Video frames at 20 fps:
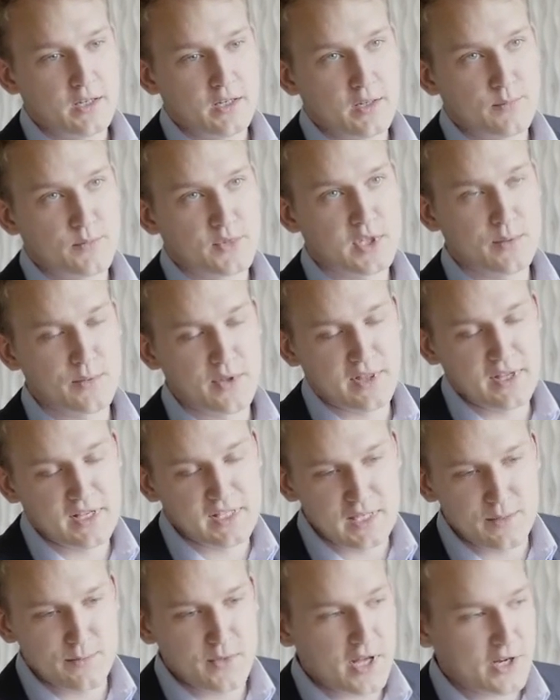Um, some of the
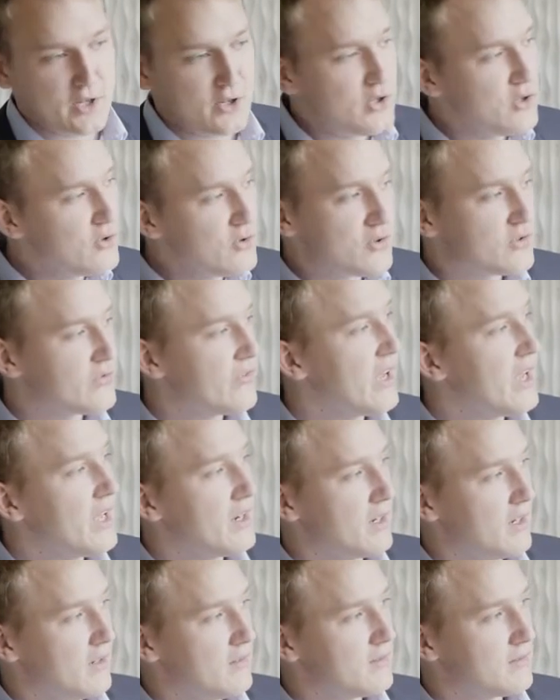things I'm not a huge
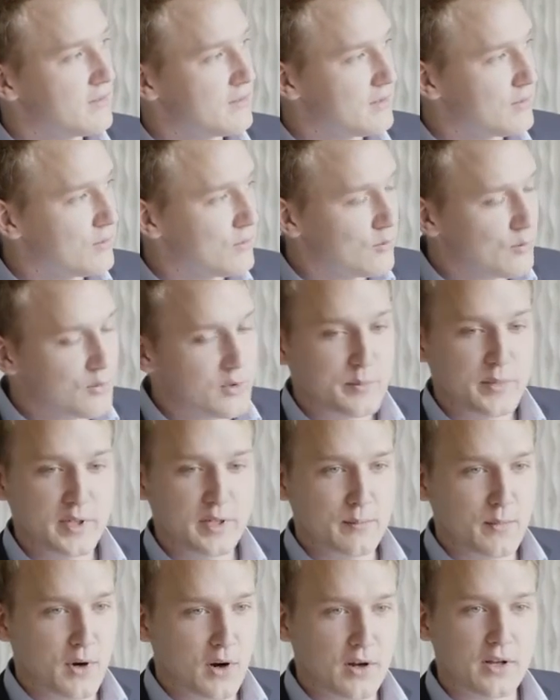fan of would
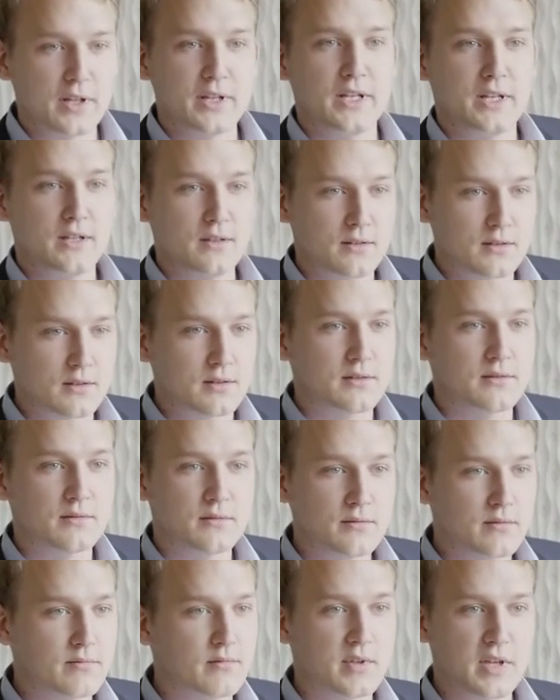be marketing,
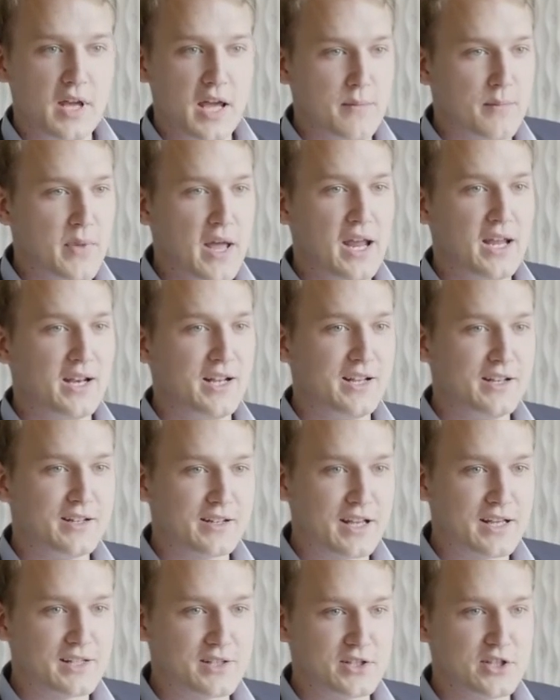campaigning
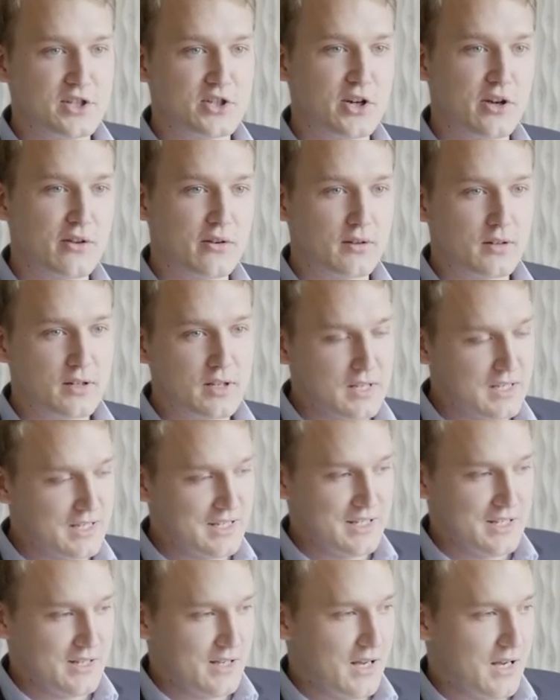against each other.
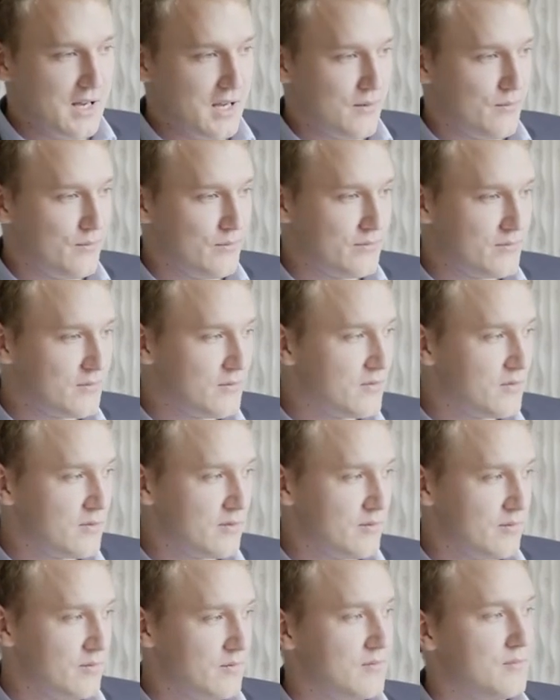Um,
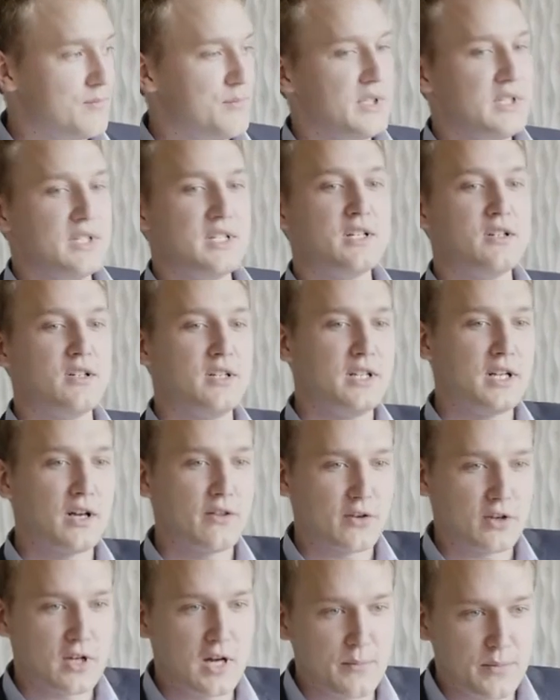belittling
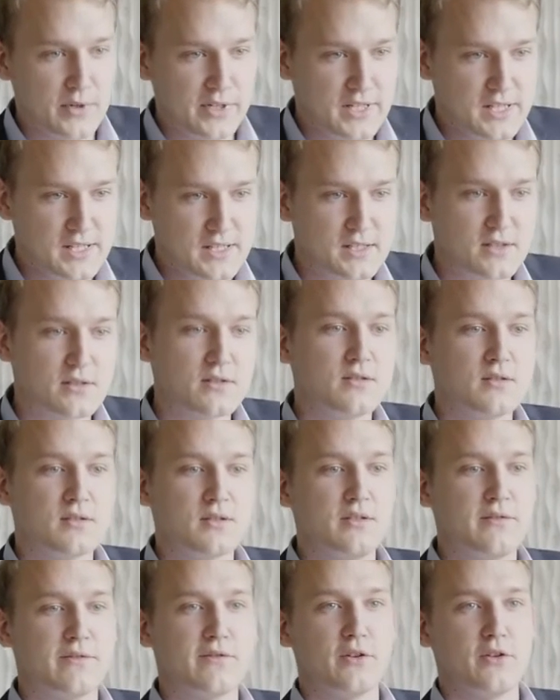other companies
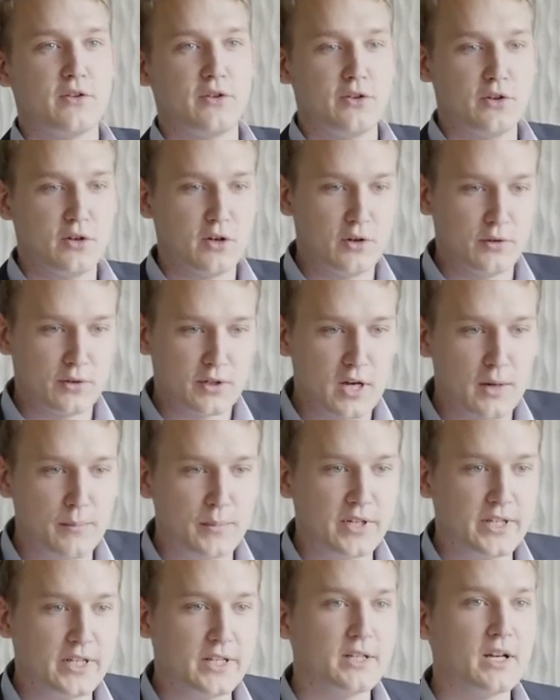to further your own
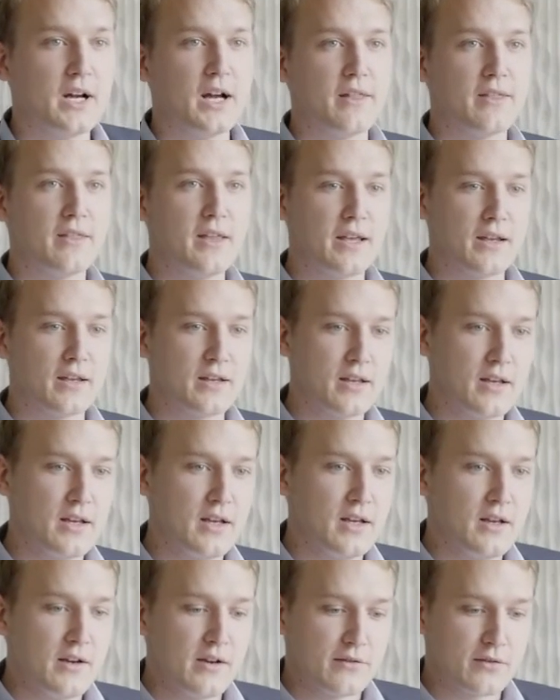company. I think
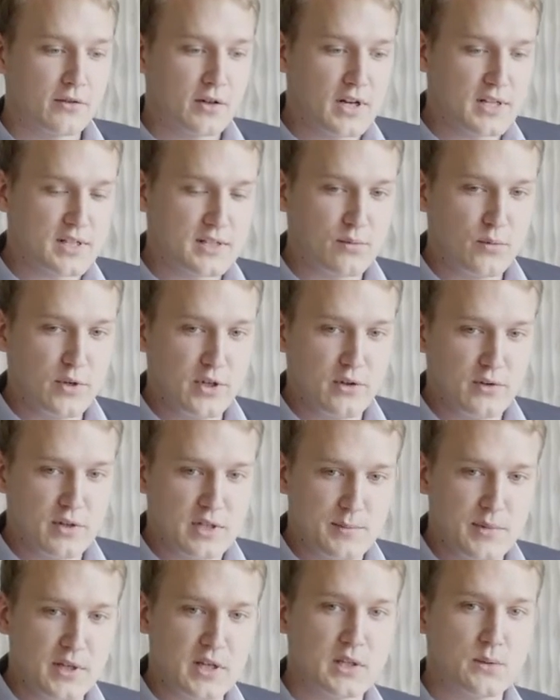for us, we do
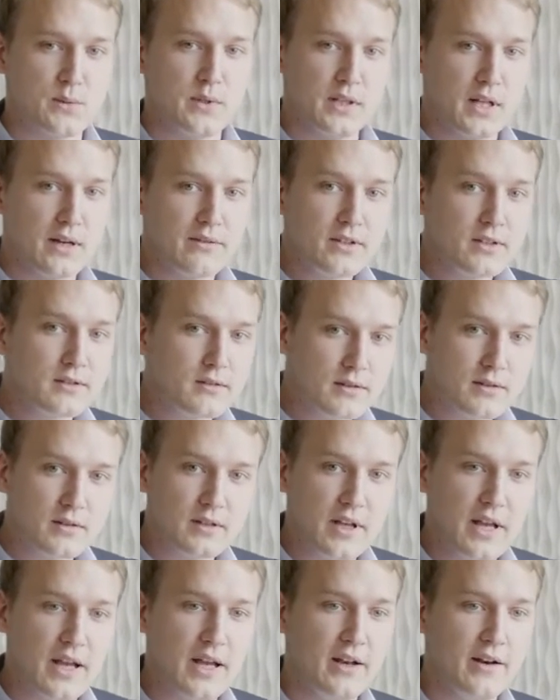this because we love it,
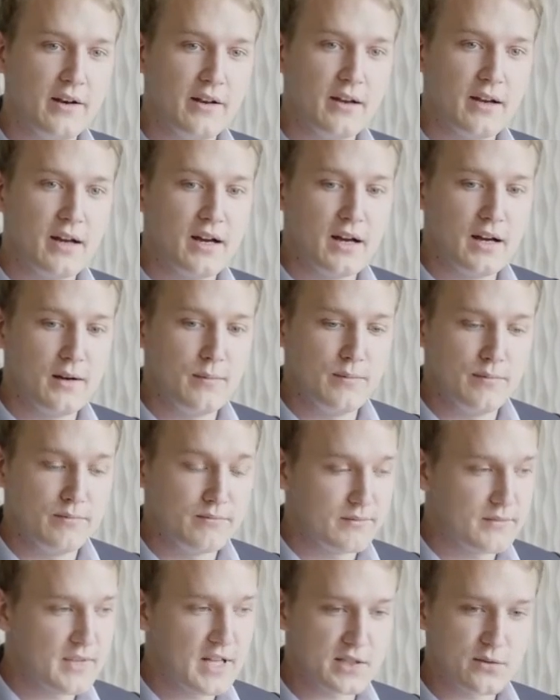and um,
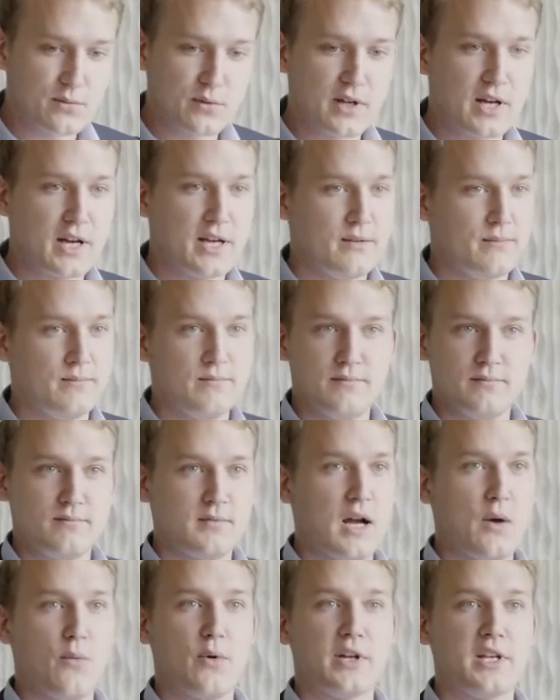that's what I,
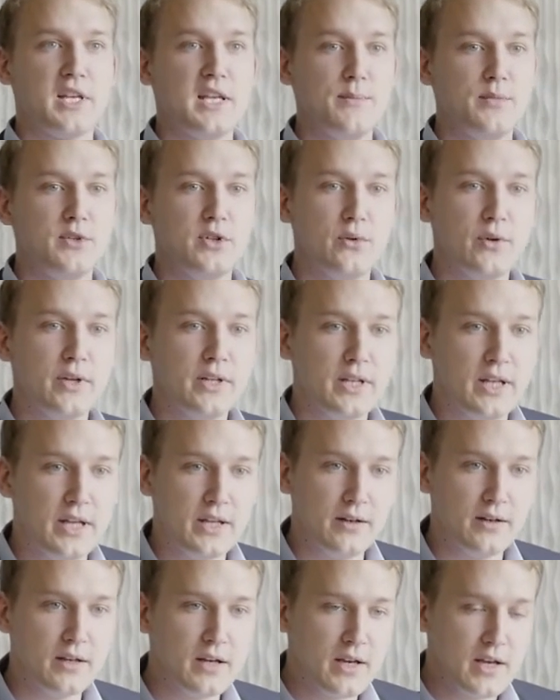I want to keep doing,
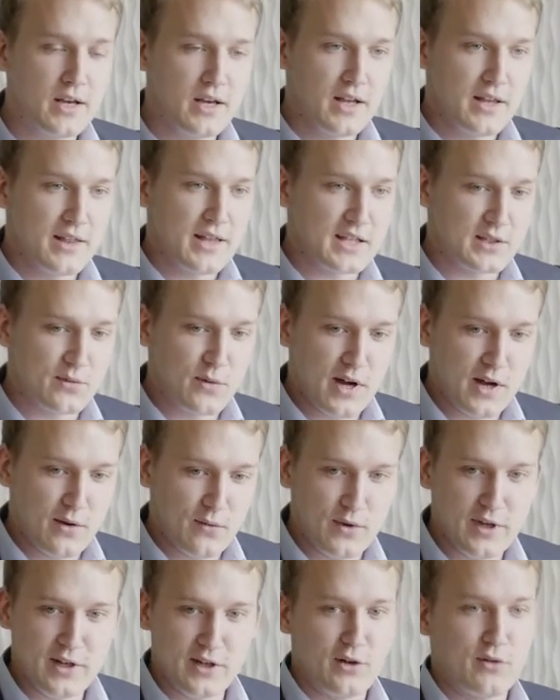and that's why
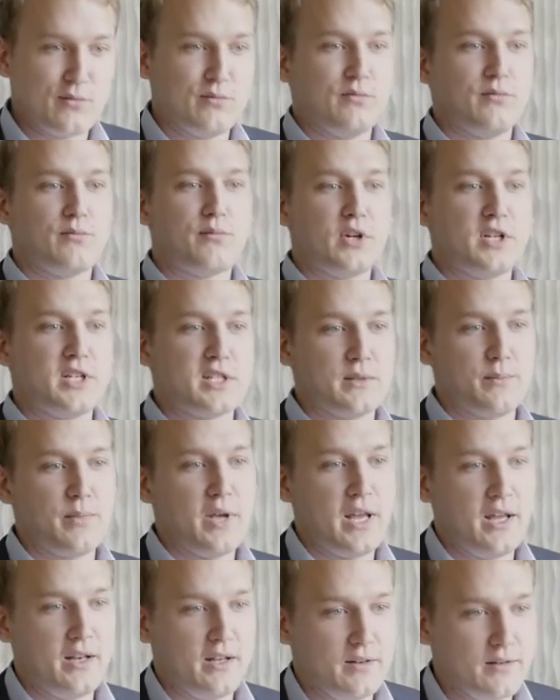we don't
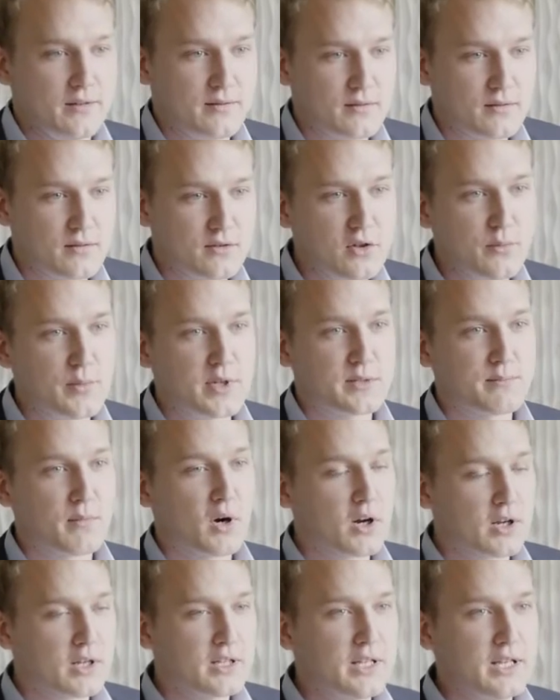participate in too much
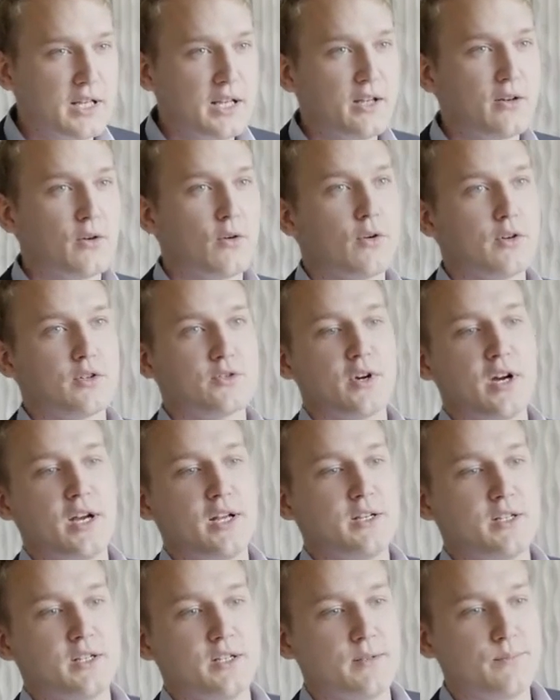marketing or
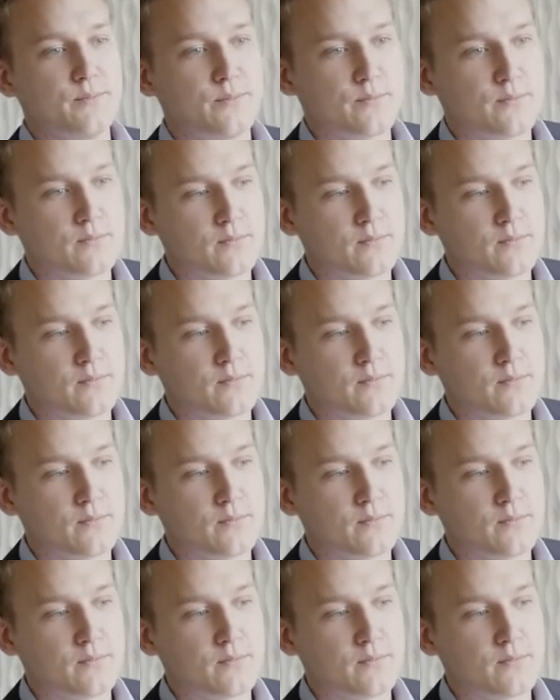trying to